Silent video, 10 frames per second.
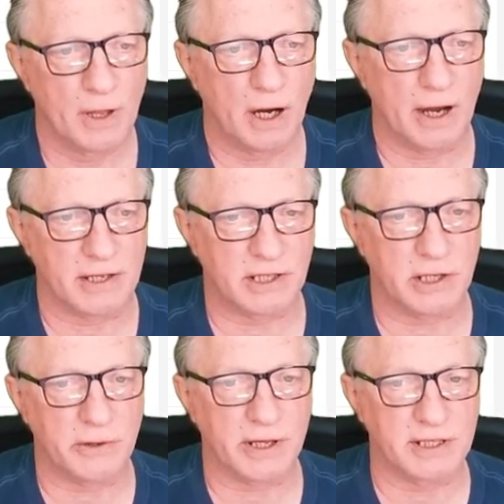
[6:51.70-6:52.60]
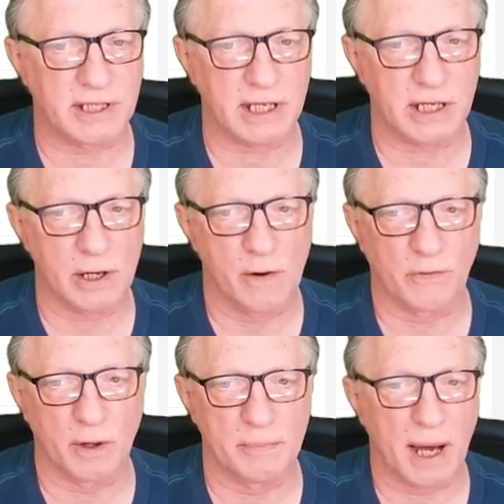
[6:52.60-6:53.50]
All right, so you can see
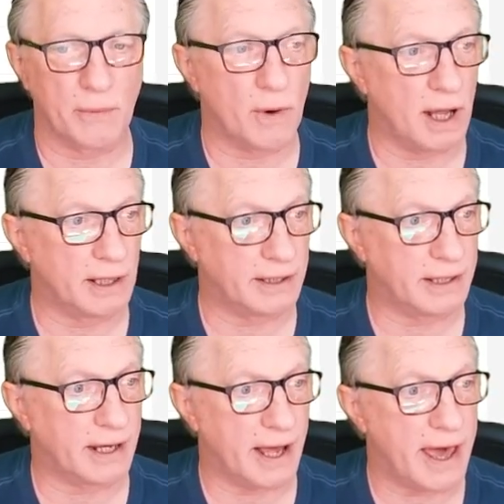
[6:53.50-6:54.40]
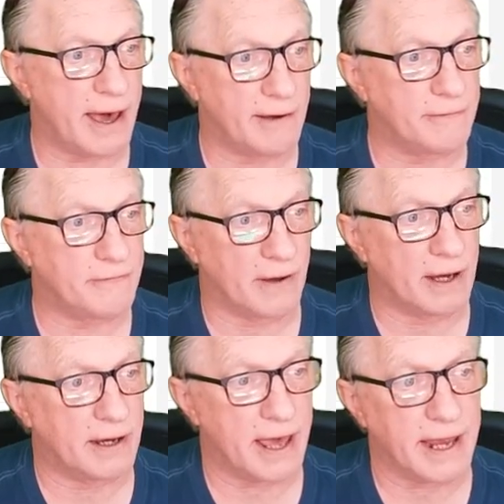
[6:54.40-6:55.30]
over in my wallet that I have
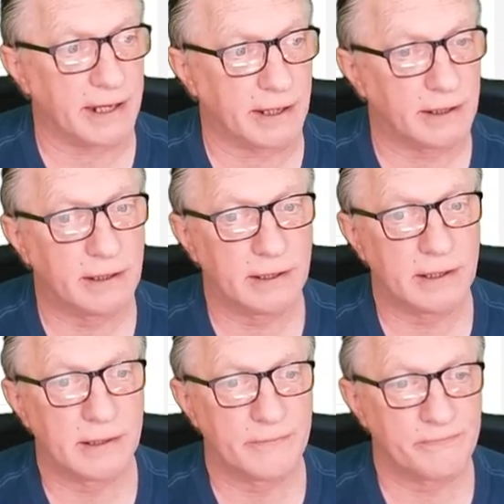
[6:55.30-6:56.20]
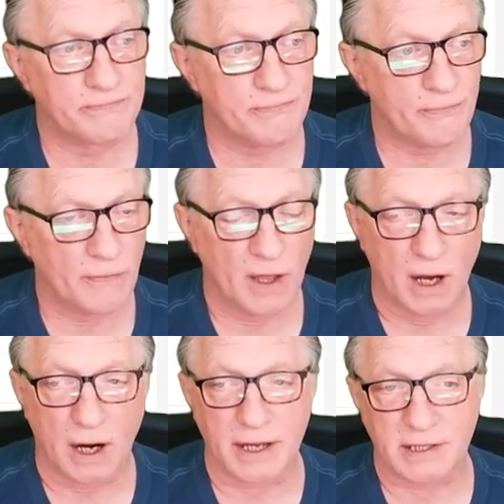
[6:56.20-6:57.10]
ADA.
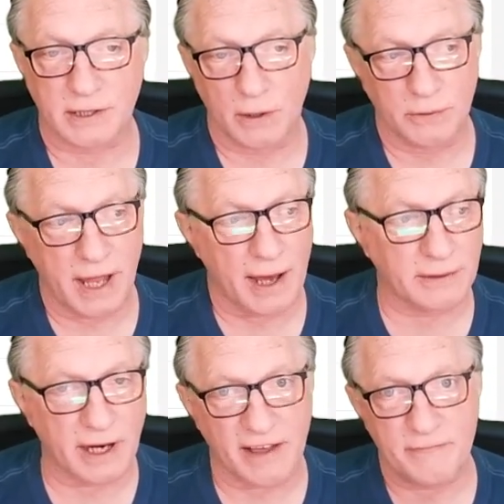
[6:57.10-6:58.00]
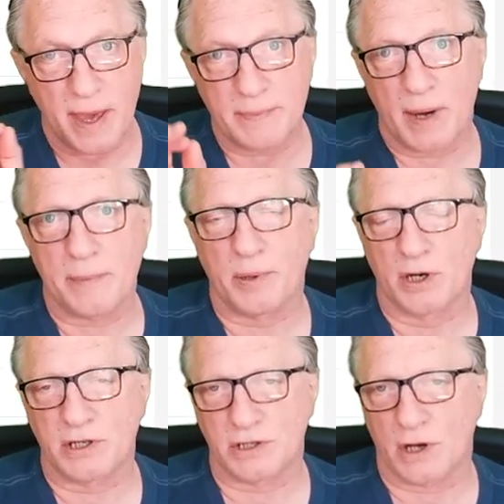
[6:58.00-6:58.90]
All right, so now that I've made my
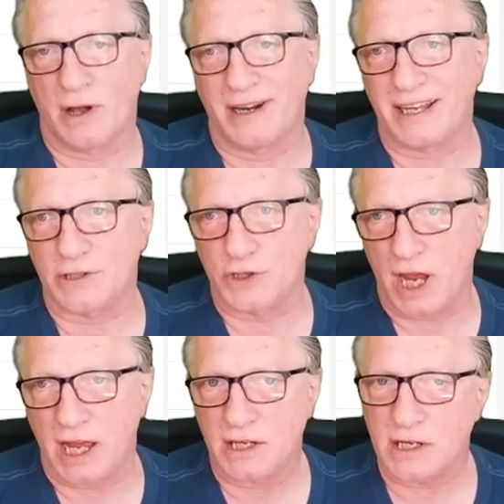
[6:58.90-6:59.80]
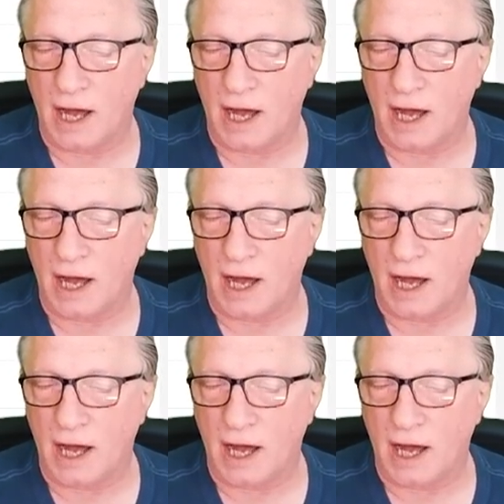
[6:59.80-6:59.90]
purchase on an exchange,